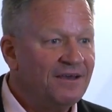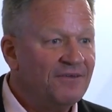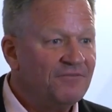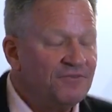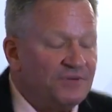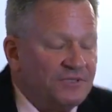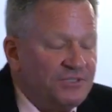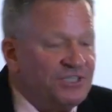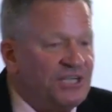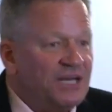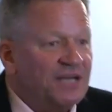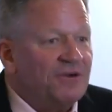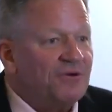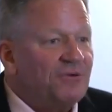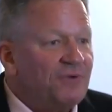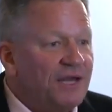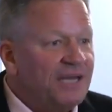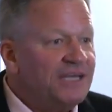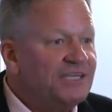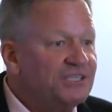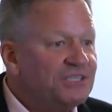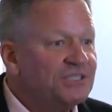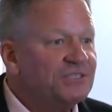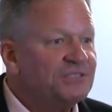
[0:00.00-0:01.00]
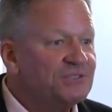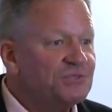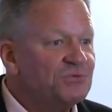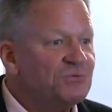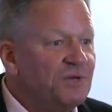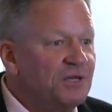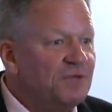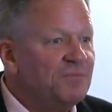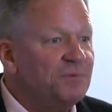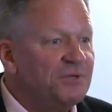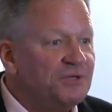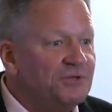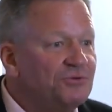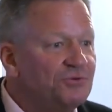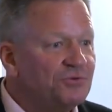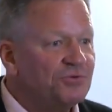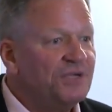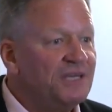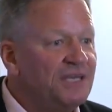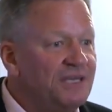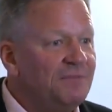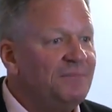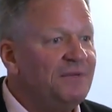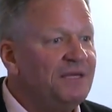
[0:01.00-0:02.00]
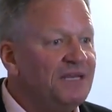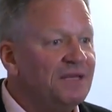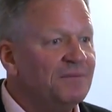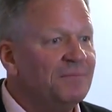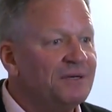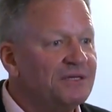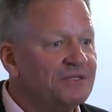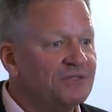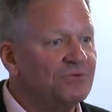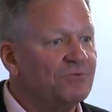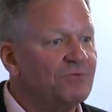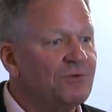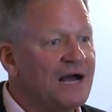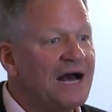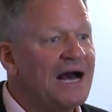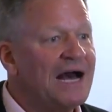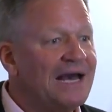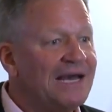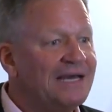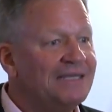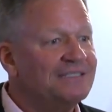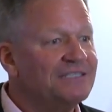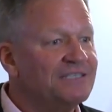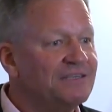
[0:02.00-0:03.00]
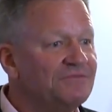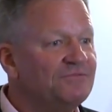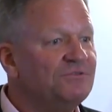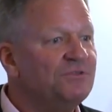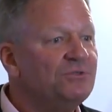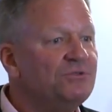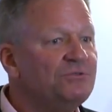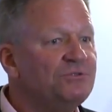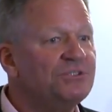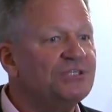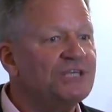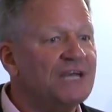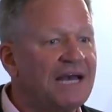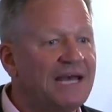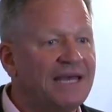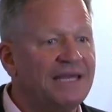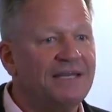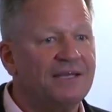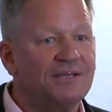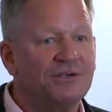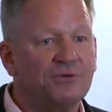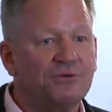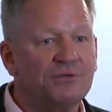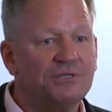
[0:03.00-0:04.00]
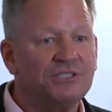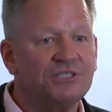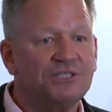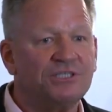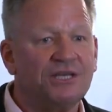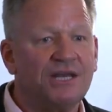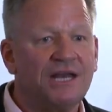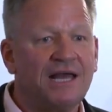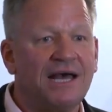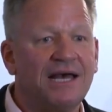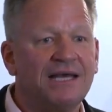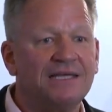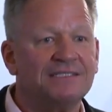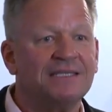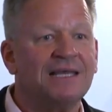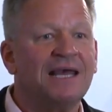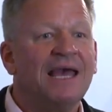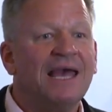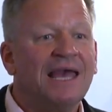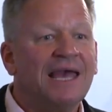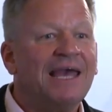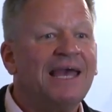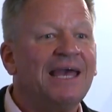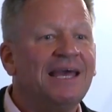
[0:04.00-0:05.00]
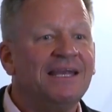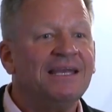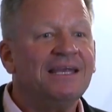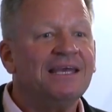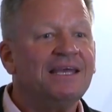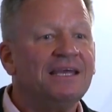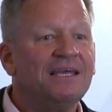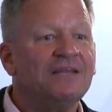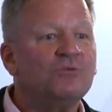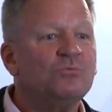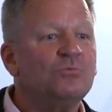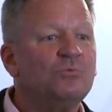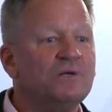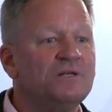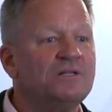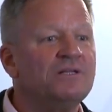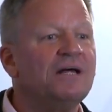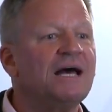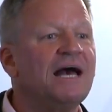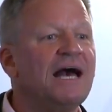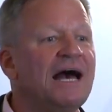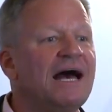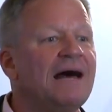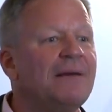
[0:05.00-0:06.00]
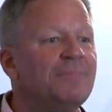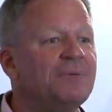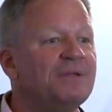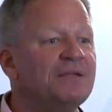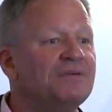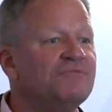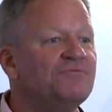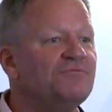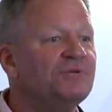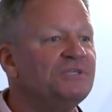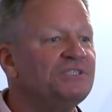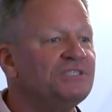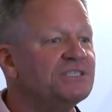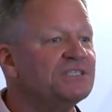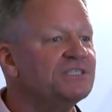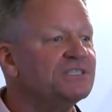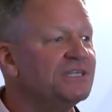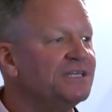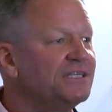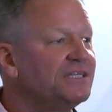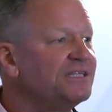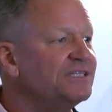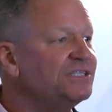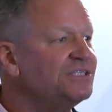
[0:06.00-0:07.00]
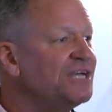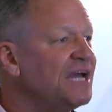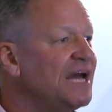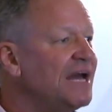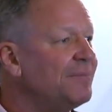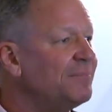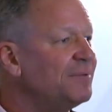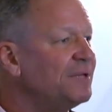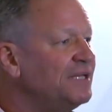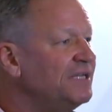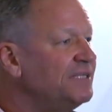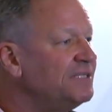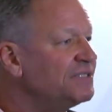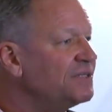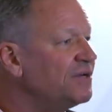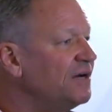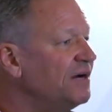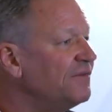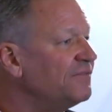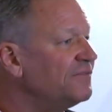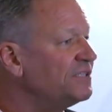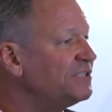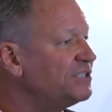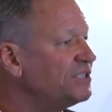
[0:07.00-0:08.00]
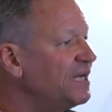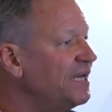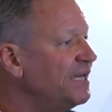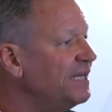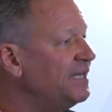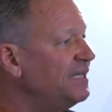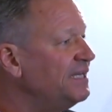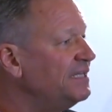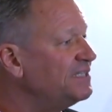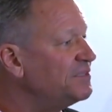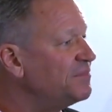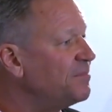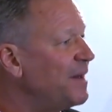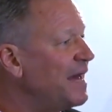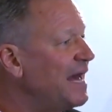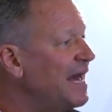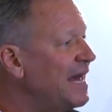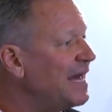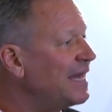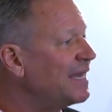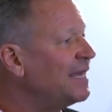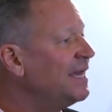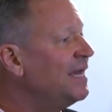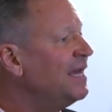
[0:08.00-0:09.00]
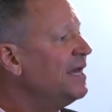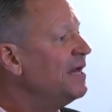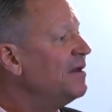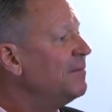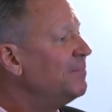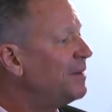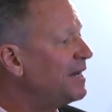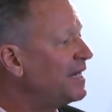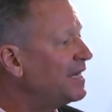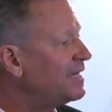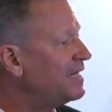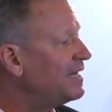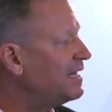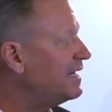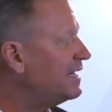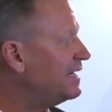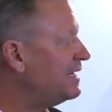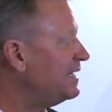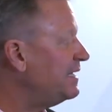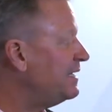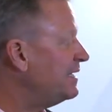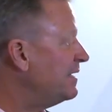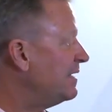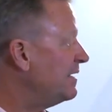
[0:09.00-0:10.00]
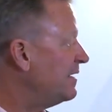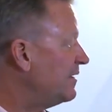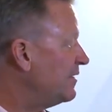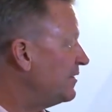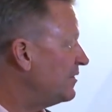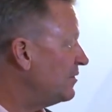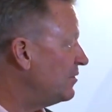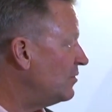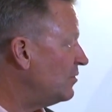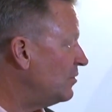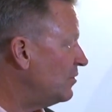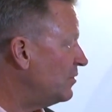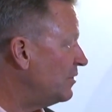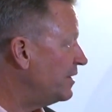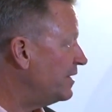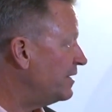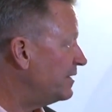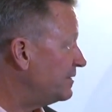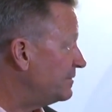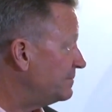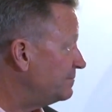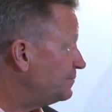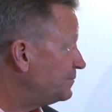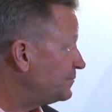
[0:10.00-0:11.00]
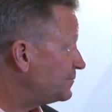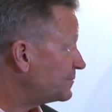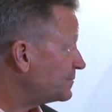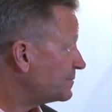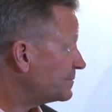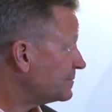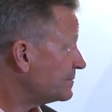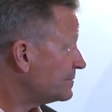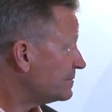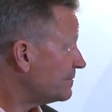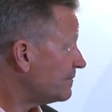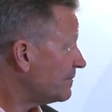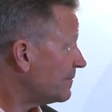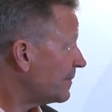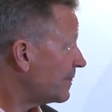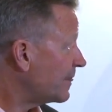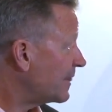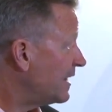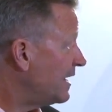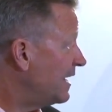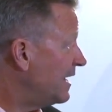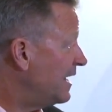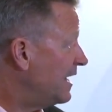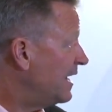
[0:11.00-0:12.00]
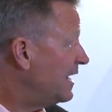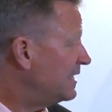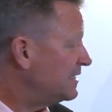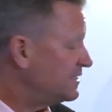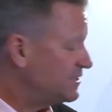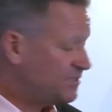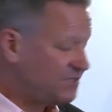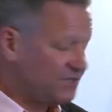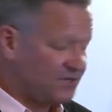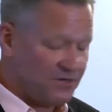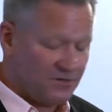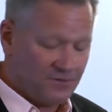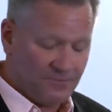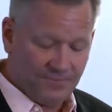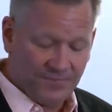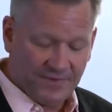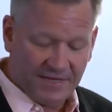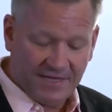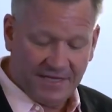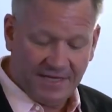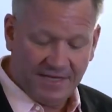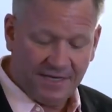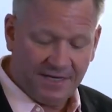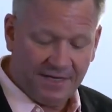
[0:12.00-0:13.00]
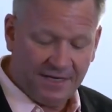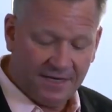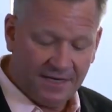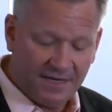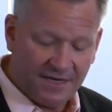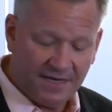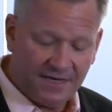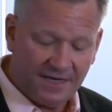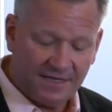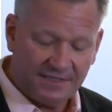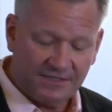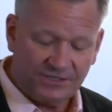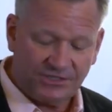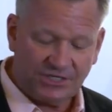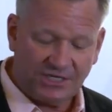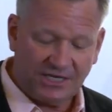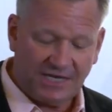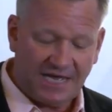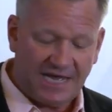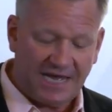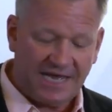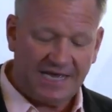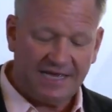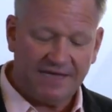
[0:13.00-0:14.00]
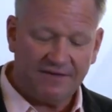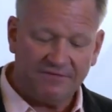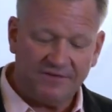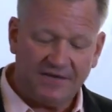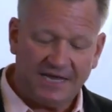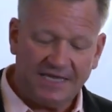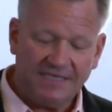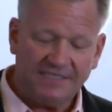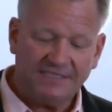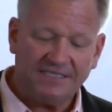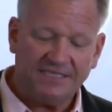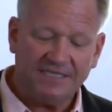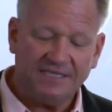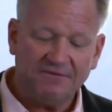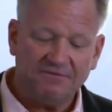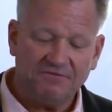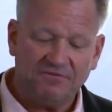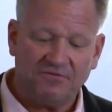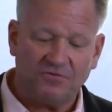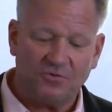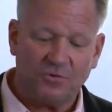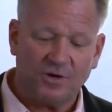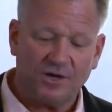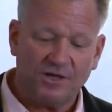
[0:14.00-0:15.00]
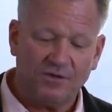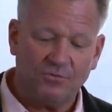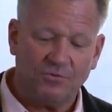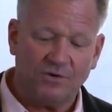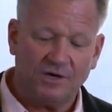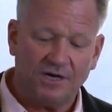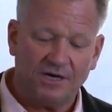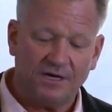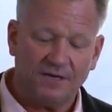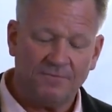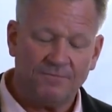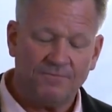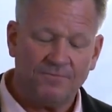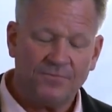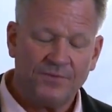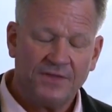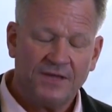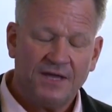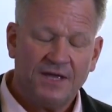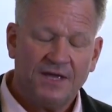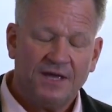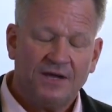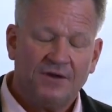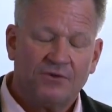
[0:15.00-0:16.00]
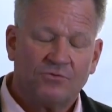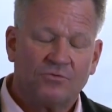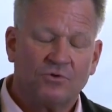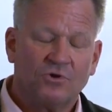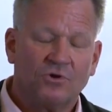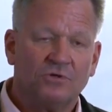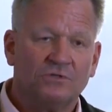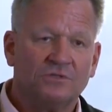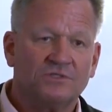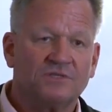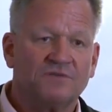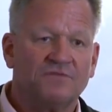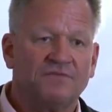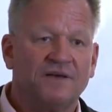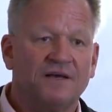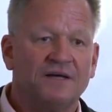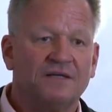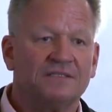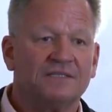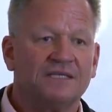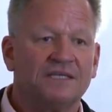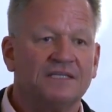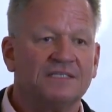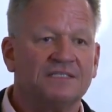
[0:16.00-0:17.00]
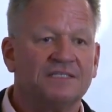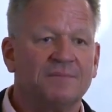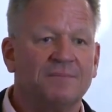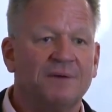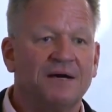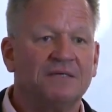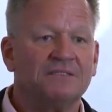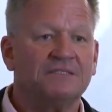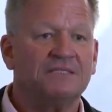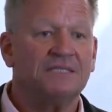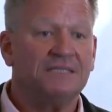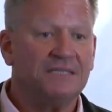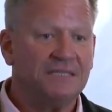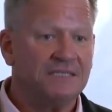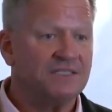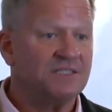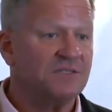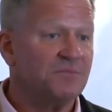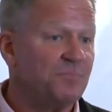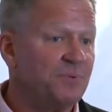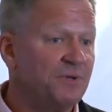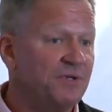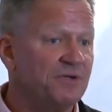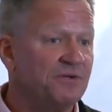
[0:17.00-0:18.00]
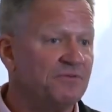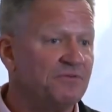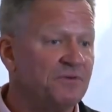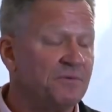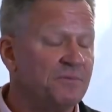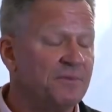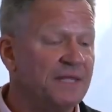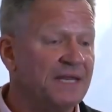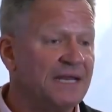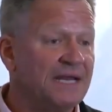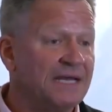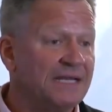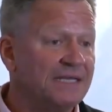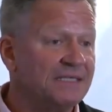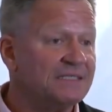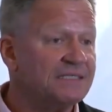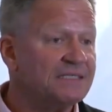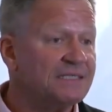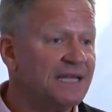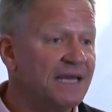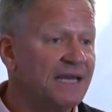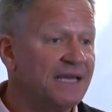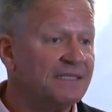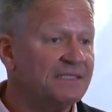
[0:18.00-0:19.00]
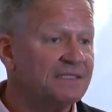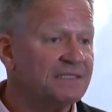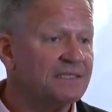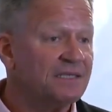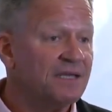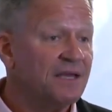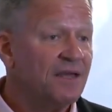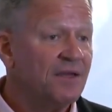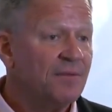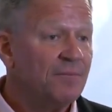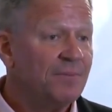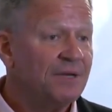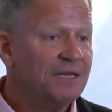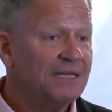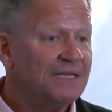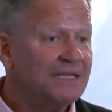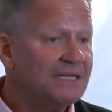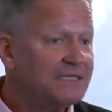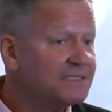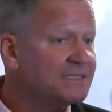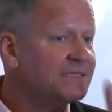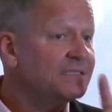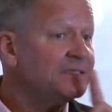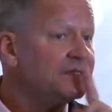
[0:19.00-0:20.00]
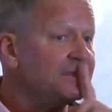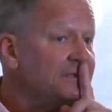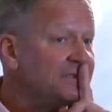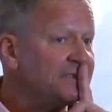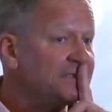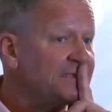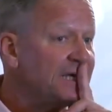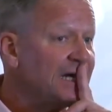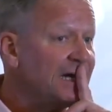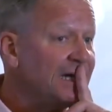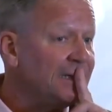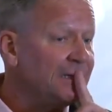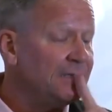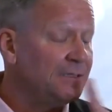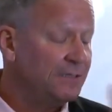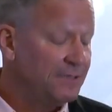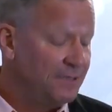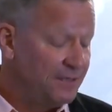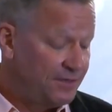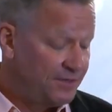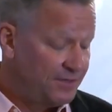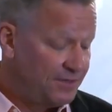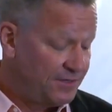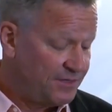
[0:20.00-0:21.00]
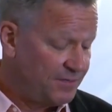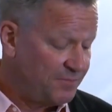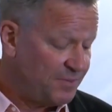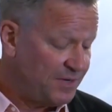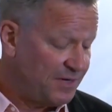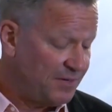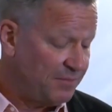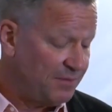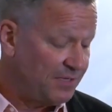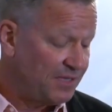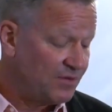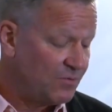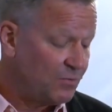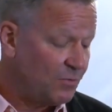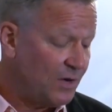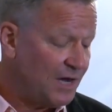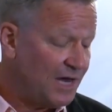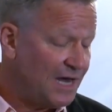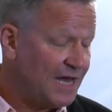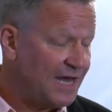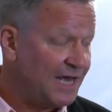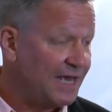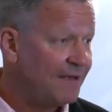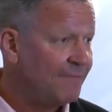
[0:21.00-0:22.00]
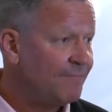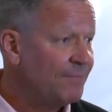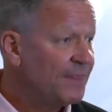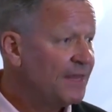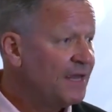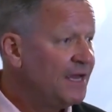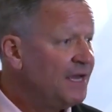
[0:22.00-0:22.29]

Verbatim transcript: For generations, we had been dreaming about the rise of new China, Christianized, and it will happen if we just get the Japanese off the Chinese back by cutting the oil. So, in July of 1941, Roosevelt is about to disappear from the United States, but he doesn't tell the public why.